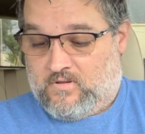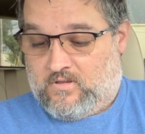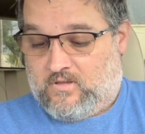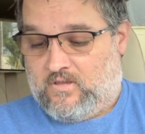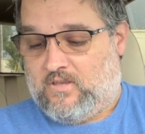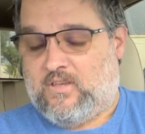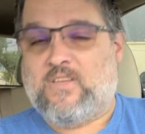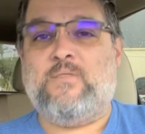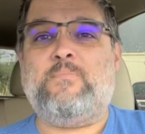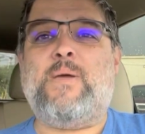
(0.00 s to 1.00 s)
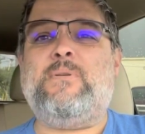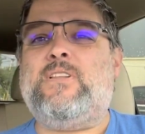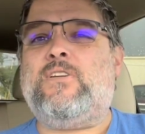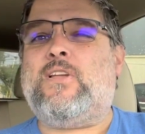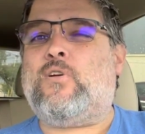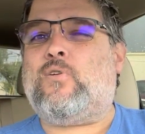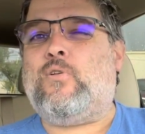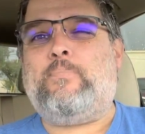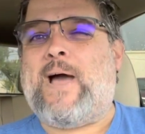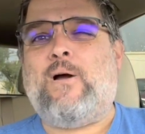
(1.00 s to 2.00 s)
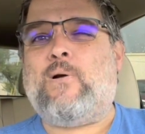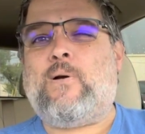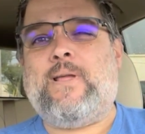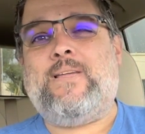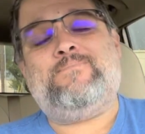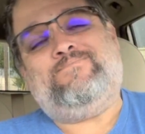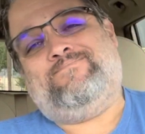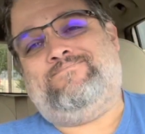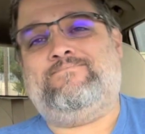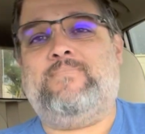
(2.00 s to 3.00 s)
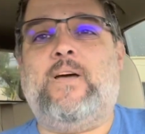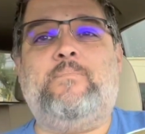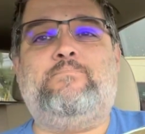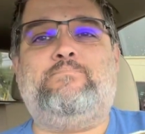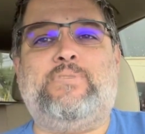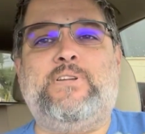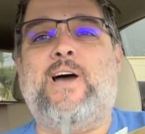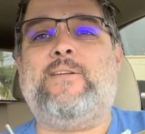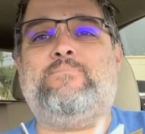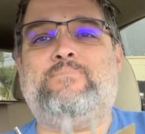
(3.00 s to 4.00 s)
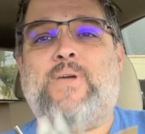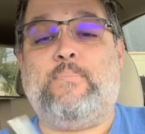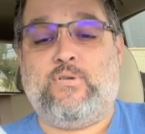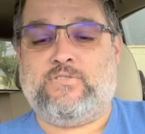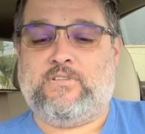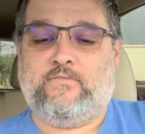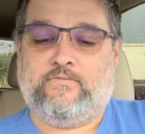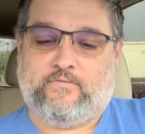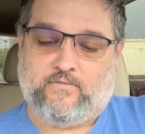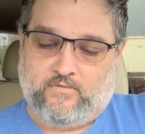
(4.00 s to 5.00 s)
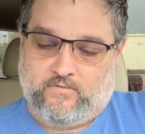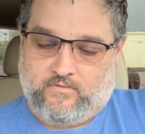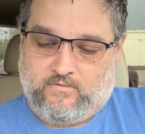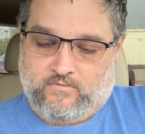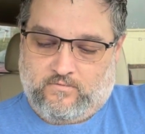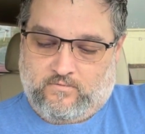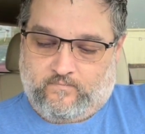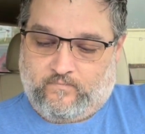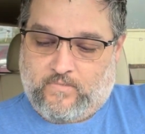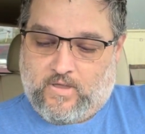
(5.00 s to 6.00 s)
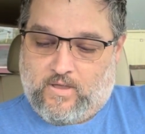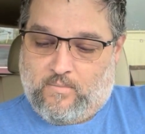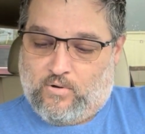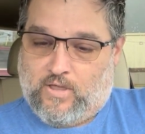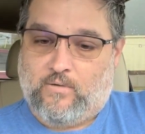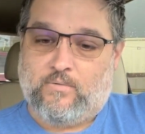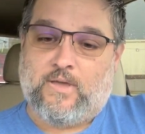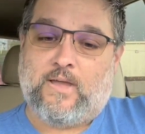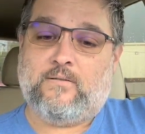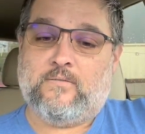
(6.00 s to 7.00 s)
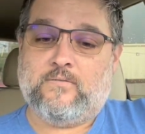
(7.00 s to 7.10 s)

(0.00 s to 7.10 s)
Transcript: Maybe a little girl powery, but not abusive. I'm okay with that.